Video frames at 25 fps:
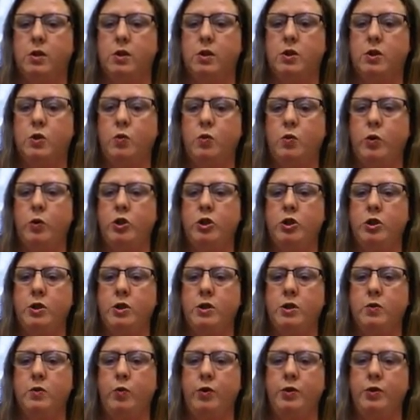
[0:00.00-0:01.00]

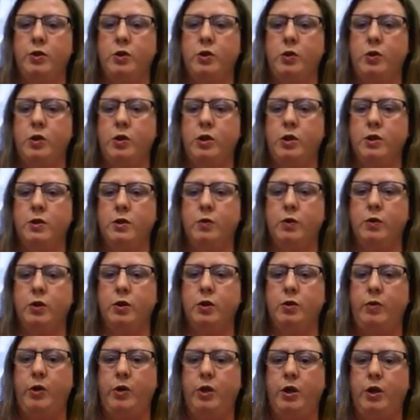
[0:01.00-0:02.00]
Switches with students
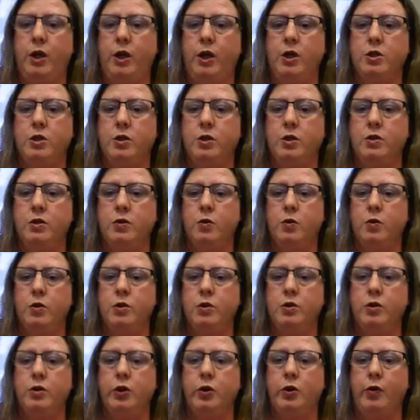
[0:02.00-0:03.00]
with communication
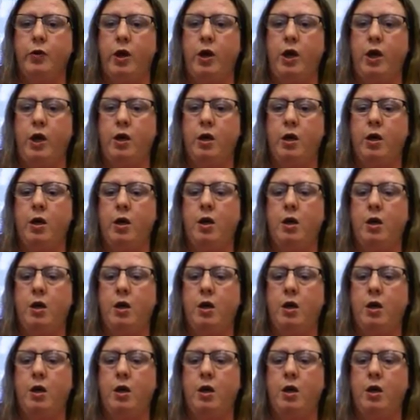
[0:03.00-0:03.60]
disorders are great